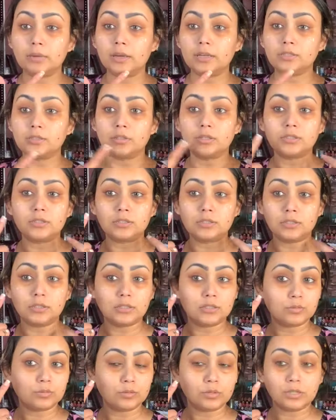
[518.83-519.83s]
As you can see,
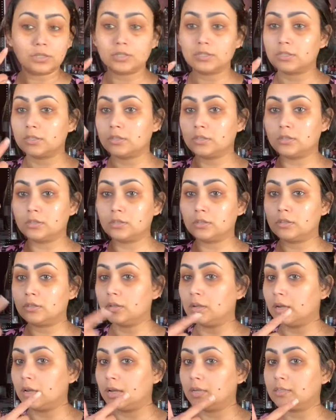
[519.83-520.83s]
this one isn't
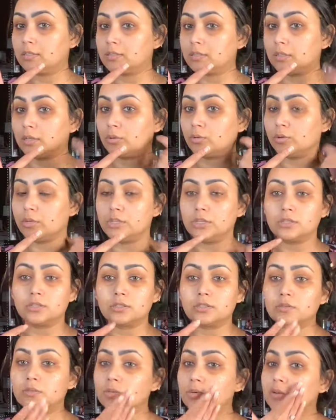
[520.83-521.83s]
as liquidy as
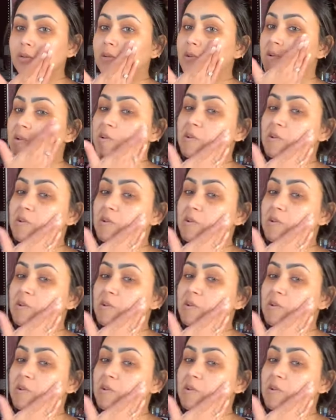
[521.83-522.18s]
this one.